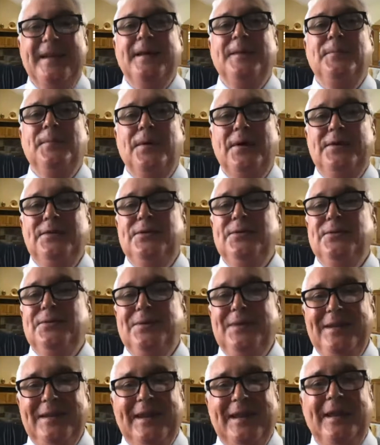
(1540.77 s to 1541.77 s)
By
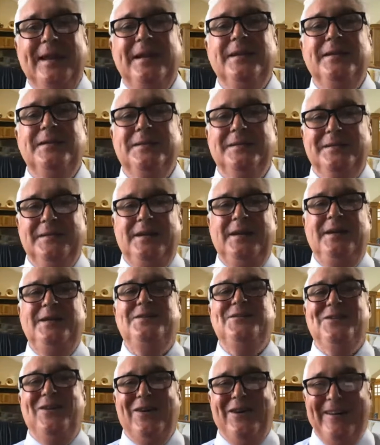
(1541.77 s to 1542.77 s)
doing that,
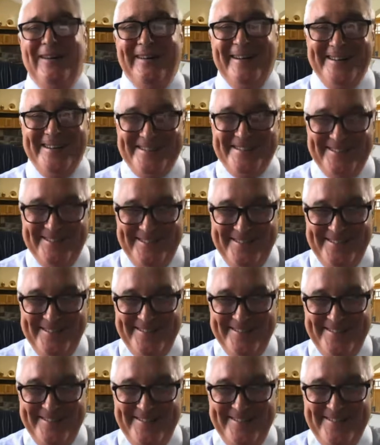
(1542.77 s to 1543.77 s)
it's eyes on
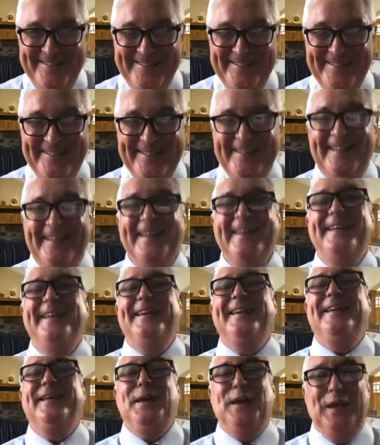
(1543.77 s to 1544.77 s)
you,
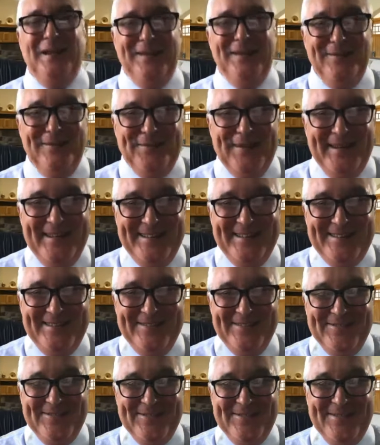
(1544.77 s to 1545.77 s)
it elevates
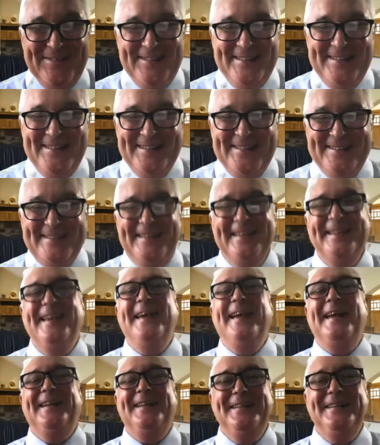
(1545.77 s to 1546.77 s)
your voice,
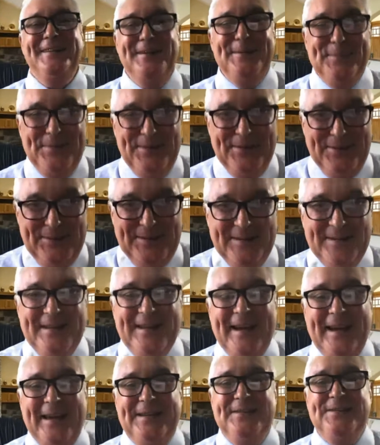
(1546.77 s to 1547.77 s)
and it
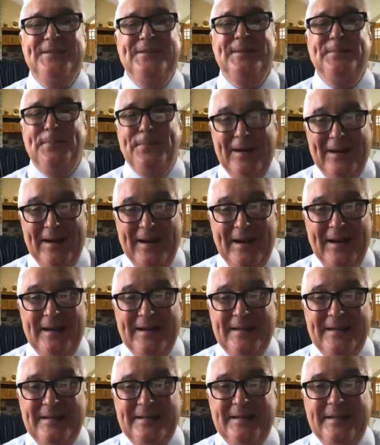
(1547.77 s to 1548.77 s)
communicates your
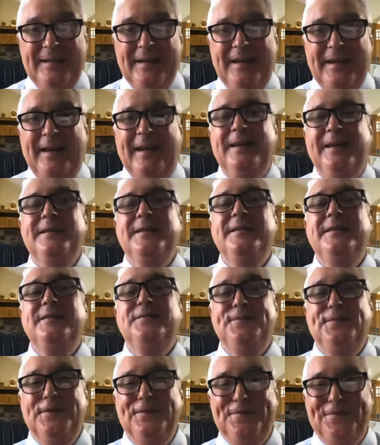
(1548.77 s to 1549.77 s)
brand, and it
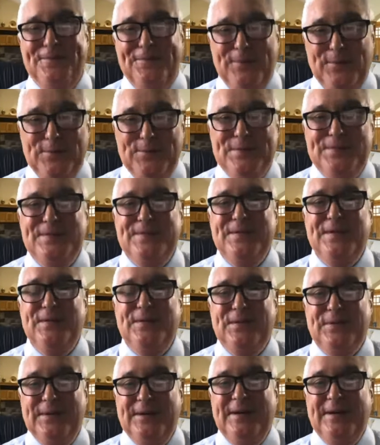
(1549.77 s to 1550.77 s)
fulfills the
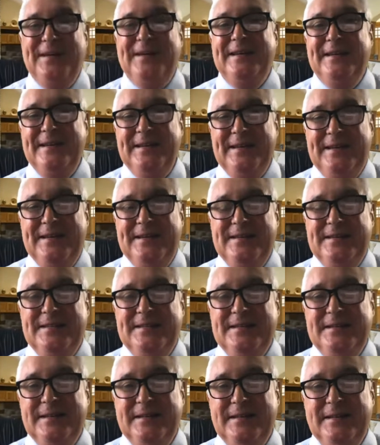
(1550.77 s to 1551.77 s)
3 E's.